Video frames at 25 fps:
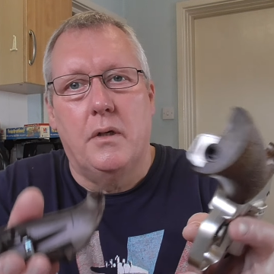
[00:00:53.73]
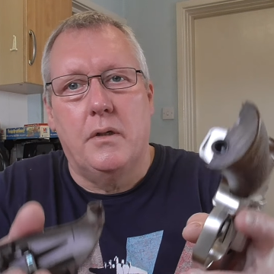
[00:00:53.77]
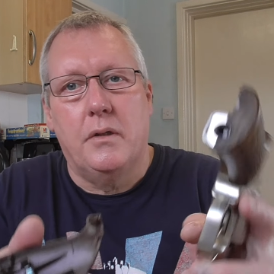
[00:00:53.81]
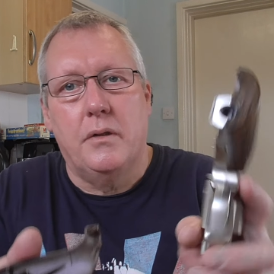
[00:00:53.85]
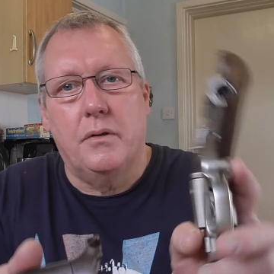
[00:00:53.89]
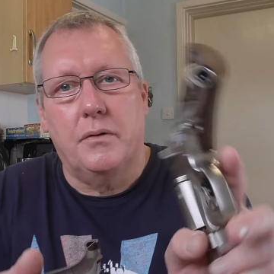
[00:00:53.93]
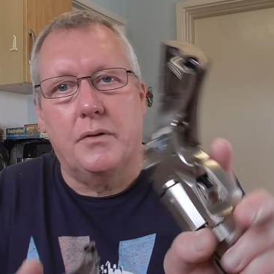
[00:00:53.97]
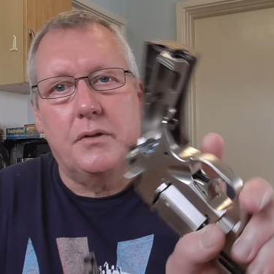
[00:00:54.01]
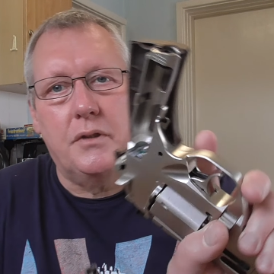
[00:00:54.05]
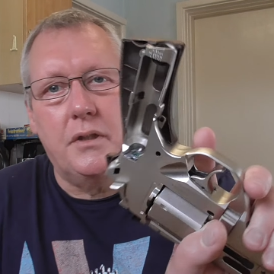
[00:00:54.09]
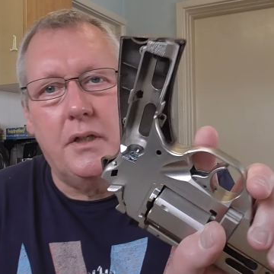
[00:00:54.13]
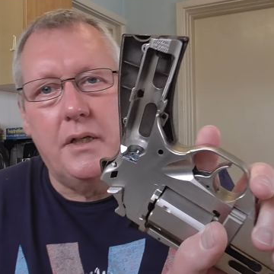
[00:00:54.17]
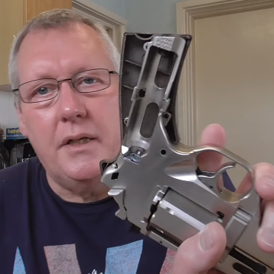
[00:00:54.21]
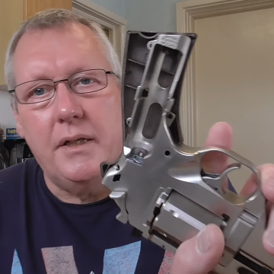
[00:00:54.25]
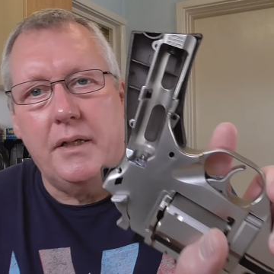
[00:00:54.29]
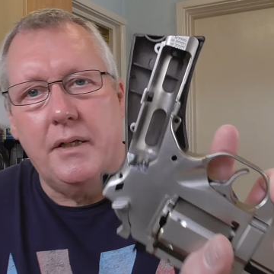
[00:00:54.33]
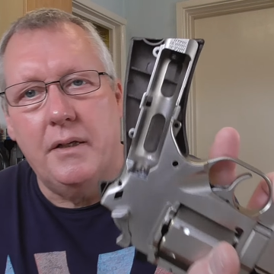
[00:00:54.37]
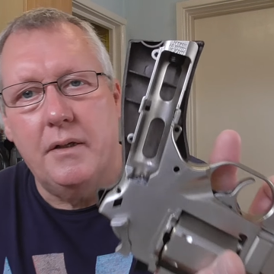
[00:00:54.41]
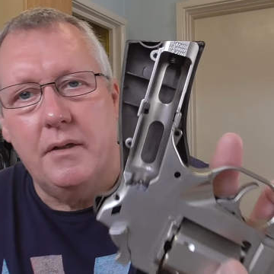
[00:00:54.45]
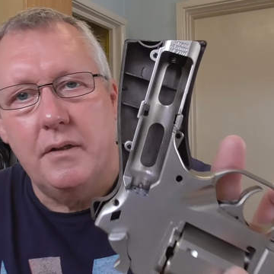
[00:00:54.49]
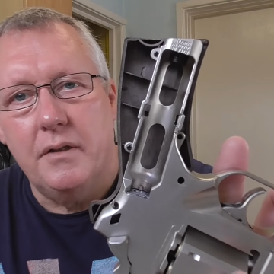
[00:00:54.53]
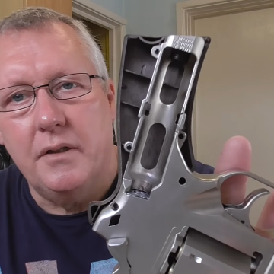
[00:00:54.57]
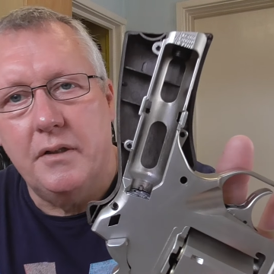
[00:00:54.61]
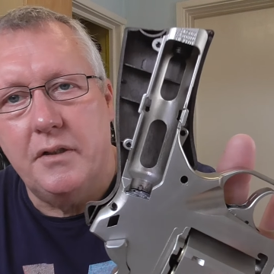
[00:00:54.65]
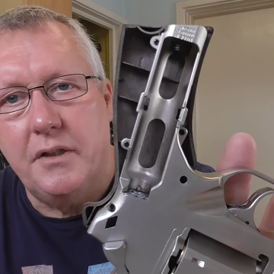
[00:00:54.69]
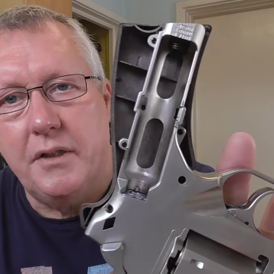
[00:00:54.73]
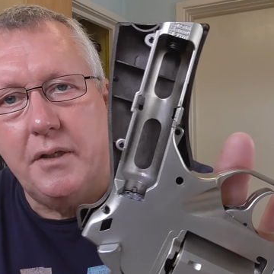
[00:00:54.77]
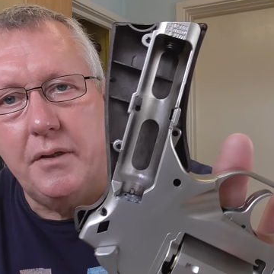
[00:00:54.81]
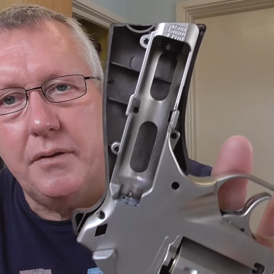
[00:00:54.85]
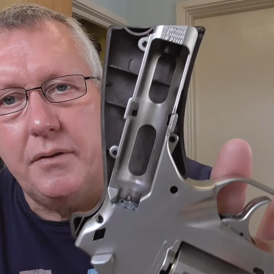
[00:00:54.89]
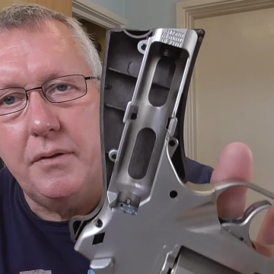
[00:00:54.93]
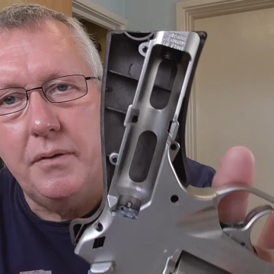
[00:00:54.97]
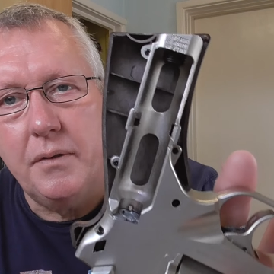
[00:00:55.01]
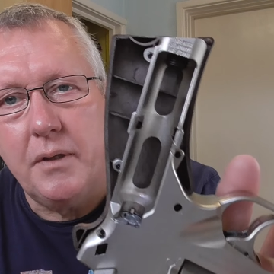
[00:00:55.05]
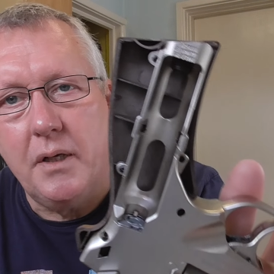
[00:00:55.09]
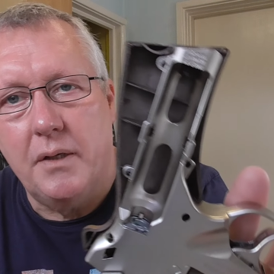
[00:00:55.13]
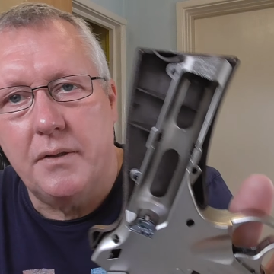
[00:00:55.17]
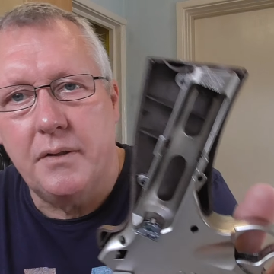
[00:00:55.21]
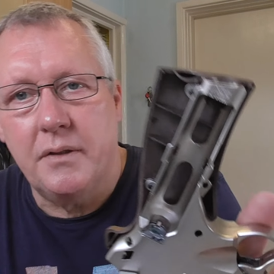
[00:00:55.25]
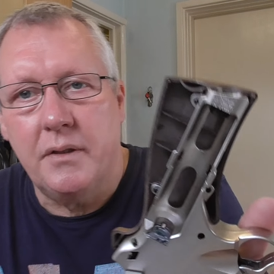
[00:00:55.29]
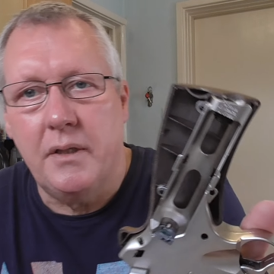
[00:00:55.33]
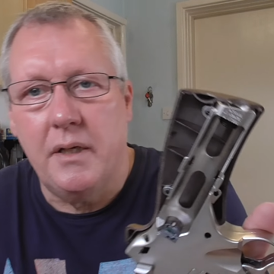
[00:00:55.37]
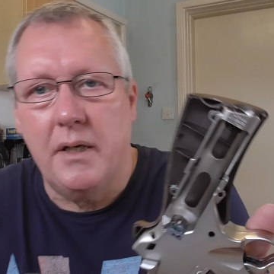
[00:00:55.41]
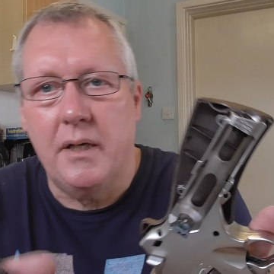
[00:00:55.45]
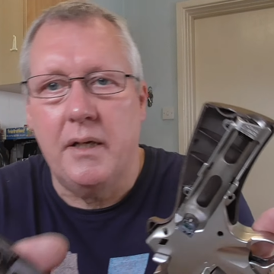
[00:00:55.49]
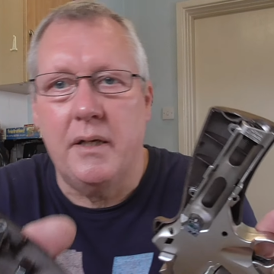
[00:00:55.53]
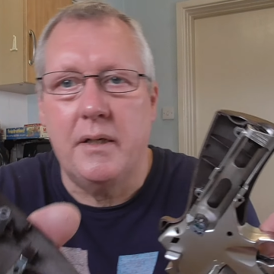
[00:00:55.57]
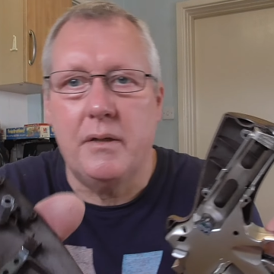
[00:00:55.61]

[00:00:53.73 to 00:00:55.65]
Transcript: you'll see the CO2 goes in there.